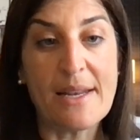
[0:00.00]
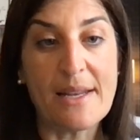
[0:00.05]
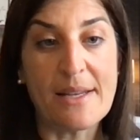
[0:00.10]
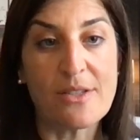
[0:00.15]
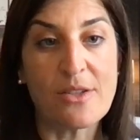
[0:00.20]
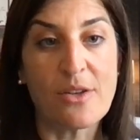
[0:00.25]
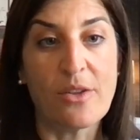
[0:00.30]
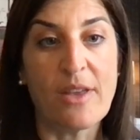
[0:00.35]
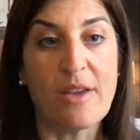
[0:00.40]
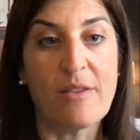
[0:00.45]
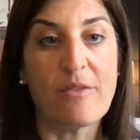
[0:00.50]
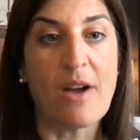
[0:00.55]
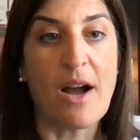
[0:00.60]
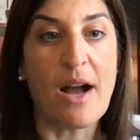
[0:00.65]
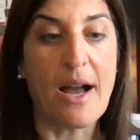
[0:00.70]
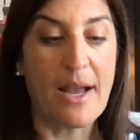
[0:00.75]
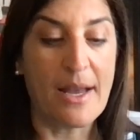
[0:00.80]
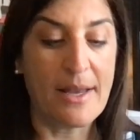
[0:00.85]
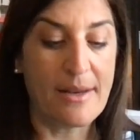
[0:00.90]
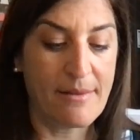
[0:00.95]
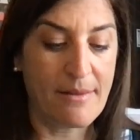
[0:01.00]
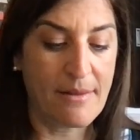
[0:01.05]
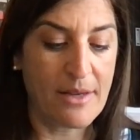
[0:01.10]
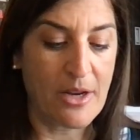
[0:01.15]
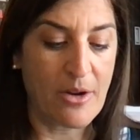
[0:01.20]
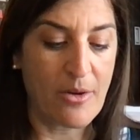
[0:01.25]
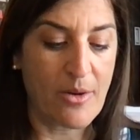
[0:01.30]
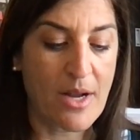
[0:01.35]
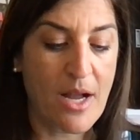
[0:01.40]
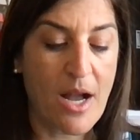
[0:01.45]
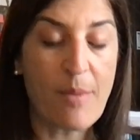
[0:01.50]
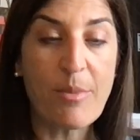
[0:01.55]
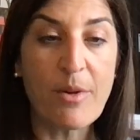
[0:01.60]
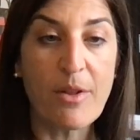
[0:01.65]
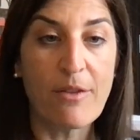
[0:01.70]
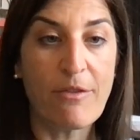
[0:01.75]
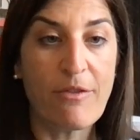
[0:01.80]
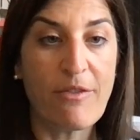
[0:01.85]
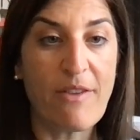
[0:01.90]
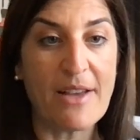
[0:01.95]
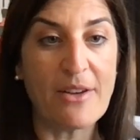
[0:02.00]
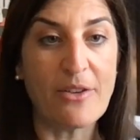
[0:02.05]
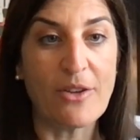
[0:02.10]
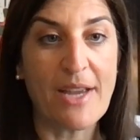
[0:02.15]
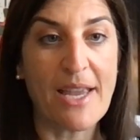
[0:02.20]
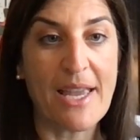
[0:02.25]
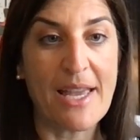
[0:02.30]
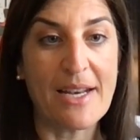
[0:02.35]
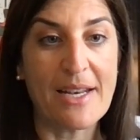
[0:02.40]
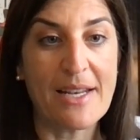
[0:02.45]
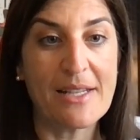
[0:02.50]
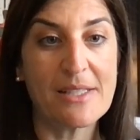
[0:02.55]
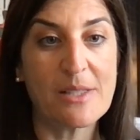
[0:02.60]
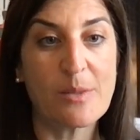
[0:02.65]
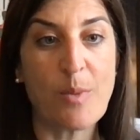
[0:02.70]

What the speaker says: until they've got a couple of final candidates,